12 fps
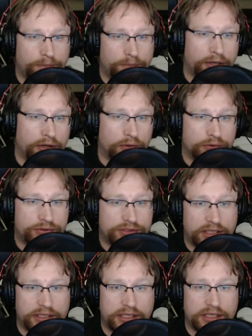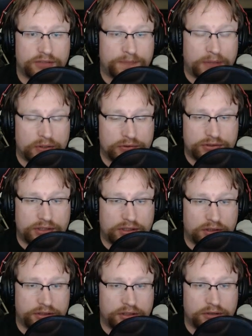to your post, and then it's
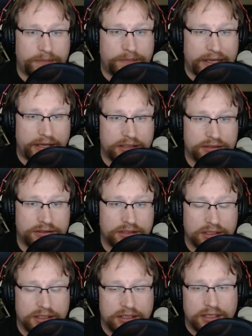posted on your page.